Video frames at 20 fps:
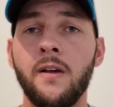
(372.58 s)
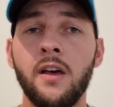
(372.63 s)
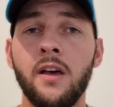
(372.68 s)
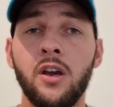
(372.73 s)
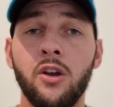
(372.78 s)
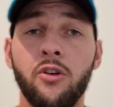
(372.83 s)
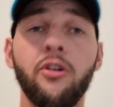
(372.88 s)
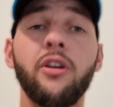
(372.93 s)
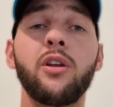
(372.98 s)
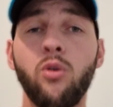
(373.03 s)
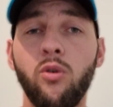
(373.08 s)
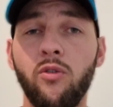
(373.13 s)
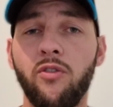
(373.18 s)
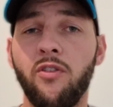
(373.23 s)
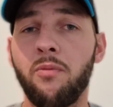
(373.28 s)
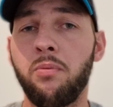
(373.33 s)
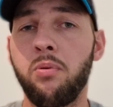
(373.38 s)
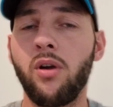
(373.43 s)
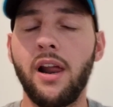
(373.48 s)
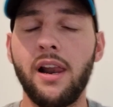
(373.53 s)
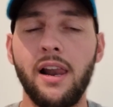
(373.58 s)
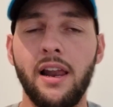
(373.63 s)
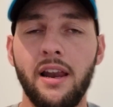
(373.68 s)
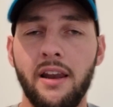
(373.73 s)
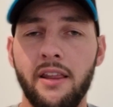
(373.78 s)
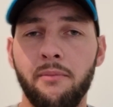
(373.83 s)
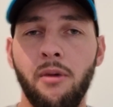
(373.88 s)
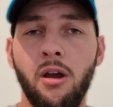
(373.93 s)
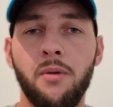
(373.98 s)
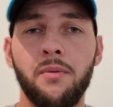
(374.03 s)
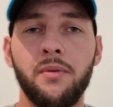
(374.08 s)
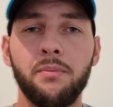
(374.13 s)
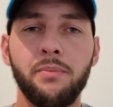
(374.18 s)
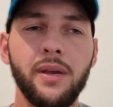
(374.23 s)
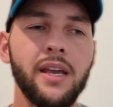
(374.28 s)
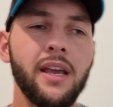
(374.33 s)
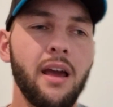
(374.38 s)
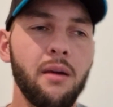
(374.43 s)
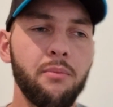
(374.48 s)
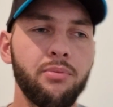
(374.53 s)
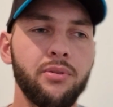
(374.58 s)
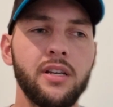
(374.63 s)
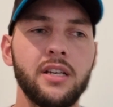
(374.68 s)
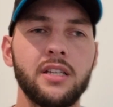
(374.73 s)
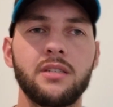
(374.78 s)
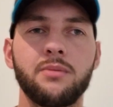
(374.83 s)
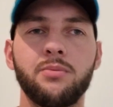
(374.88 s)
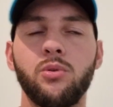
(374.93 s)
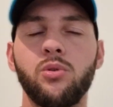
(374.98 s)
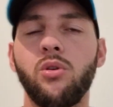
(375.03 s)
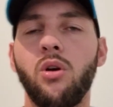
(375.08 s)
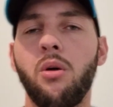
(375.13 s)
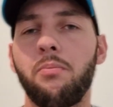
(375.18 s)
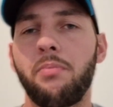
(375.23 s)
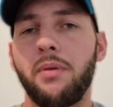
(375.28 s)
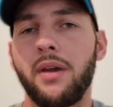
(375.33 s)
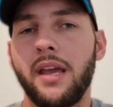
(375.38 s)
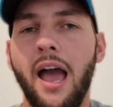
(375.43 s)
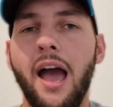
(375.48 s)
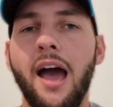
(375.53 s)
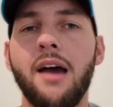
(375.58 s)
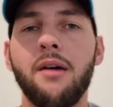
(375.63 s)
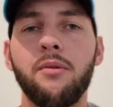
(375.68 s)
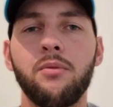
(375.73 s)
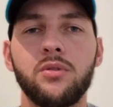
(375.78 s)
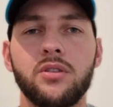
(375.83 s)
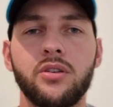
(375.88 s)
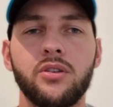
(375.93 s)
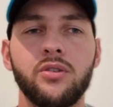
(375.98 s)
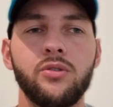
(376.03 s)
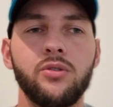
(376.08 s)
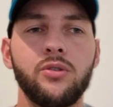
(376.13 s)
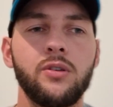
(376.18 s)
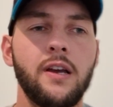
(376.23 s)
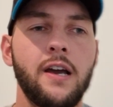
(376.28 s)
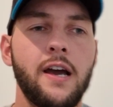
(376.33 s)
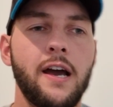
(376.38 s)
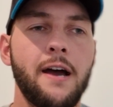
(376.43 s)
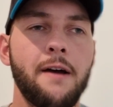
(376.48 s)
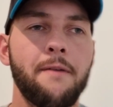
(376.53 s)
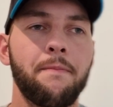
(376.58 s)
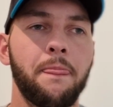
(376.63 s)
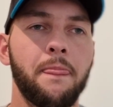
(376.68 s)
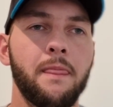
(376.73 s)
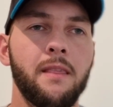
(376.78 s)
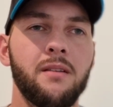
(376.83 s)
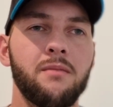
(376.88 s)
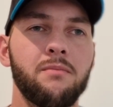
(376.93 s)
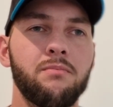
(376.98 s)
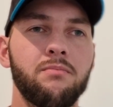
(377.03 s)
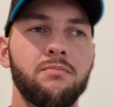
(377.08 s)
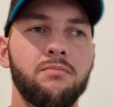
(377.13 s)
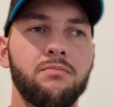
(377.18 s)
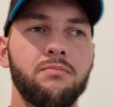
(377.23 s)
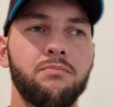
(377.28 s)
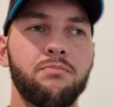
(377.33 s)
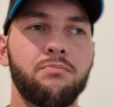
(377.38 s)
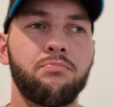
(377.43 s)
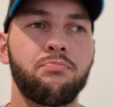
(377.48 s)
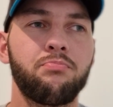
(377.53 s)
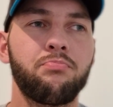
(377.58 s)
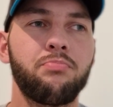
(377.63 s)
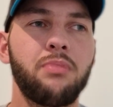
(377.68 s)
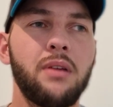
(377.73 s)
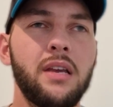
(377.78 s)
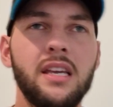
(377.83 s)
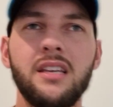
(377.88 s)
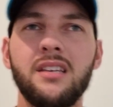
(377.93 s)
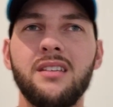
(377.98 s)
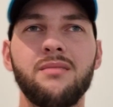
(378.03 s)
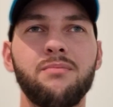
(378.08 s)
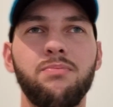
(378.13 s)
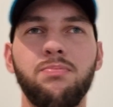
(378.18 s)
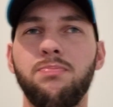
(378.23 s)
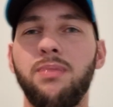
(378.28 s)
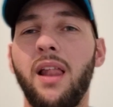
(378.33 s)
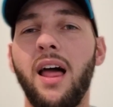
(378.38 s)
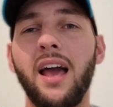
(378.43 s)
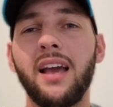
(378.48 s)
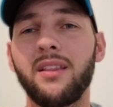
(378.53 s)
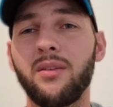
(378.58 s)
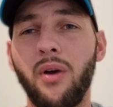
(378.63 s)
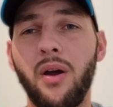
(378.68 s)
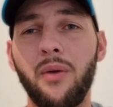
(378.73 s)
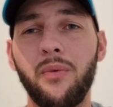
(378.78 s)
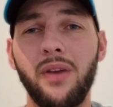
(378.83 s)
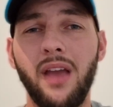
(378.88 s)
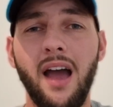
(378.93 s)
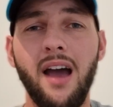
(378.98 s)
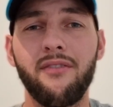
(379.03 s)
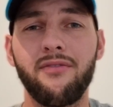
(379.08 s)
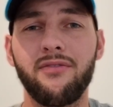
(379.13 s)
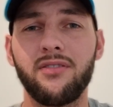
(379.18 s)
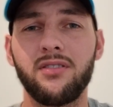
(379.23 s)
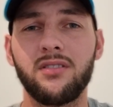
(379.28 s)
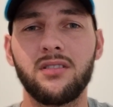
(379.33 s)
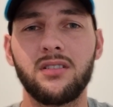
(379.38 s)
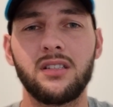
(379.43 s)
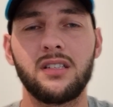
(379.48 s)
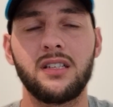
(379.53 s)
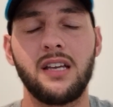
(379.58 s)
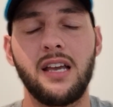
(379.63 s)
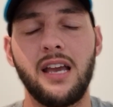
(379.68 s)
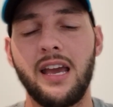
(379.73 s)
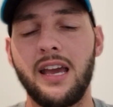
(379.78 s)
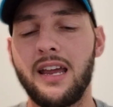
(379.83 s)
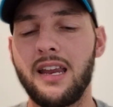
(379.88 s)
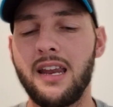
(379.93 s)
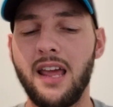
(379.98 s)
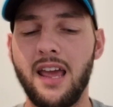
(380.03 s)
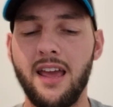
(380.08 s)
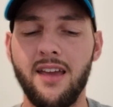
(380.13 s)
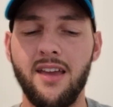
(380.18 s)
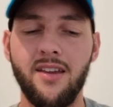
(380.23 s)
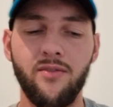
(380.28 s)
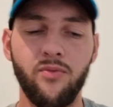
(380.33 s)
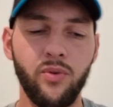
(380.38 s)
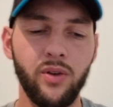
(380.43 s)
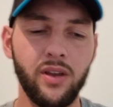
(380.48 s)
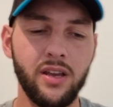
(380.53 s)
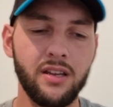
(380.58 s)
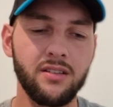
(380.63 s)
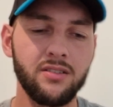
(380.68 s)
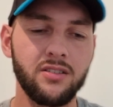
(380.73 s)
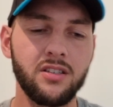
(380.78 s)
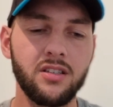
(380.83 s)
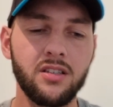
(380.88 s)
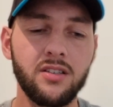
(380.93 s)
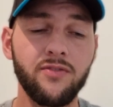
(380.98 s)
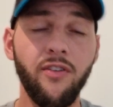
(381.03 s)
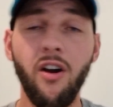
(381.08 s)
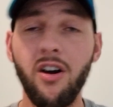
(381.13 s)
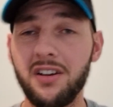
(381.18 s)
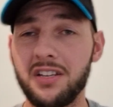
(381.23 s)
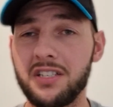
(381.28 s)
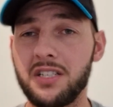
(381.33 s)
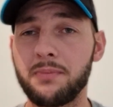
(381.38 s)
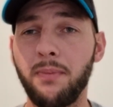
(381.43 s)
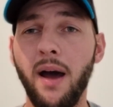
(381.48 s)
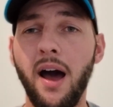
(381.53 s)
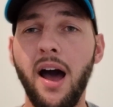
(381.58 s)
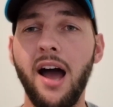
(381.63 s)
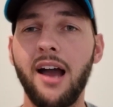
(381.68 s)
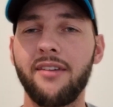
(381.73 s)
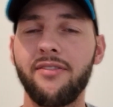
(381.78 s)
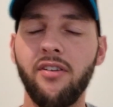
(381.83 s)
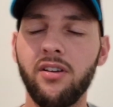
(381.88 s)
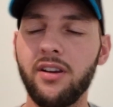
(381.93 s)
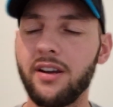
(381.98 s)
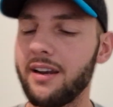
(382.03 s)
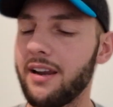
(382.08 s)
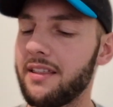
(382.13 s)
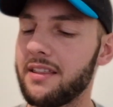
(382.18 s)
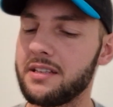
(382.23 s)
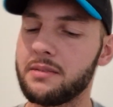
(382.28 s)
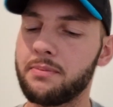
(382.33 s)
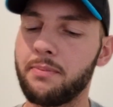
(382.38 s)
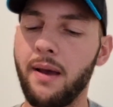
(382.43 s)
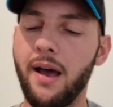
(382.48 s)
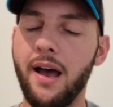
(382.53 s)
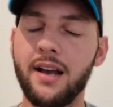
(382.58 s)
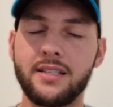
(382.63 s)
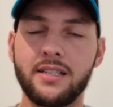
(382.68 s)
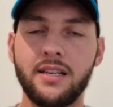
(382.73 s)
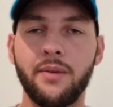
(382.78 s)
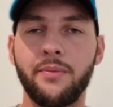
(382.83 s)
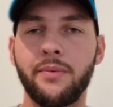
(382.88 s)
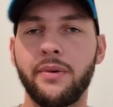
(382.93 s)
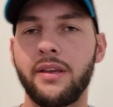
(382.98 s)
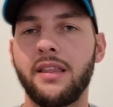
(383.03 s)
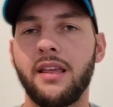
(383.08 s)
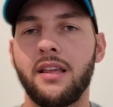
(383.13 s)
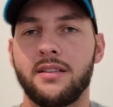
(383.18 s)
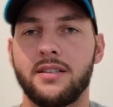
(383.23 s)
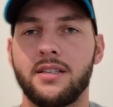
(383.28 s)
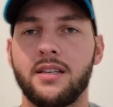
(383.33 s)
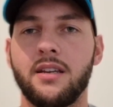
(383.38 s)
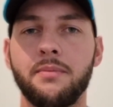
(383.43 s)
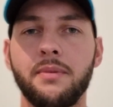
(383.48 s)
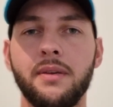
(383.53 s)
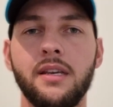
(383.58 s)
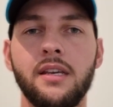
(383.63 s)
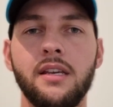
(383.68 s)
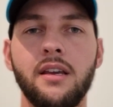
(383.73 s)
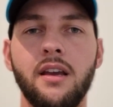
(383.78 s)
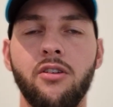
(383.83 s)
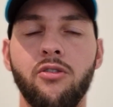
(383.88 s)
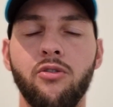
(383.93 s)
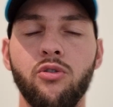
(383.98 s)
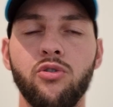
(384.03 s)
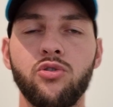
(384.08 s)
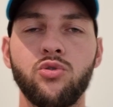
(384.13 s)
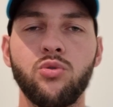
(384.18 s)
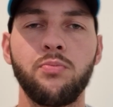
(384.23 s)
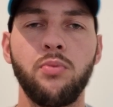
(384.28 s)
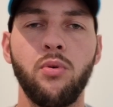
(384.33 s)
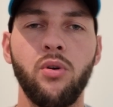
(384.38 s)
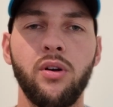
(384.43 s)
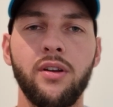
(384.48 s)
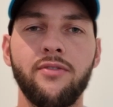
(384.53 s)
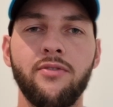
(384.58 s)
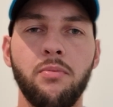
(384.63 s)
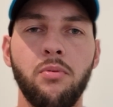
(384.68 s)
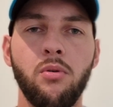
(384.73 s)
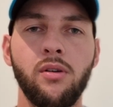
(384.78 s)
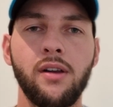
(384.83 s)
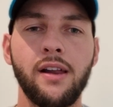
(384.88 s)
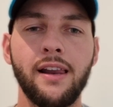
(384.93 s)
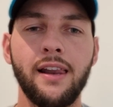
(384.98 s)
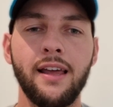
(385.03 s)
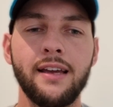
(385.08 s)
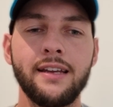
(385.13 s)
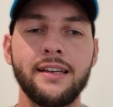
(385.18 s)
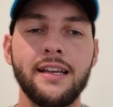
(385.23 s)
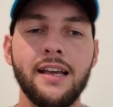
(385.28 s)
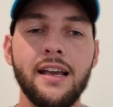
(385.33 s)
critical for Port Adelaide at the moment. Being unpredictable, not being able to be playing the way we have. And if we can find another spark somewhere, that's going to be a crucial point for Port Adelaide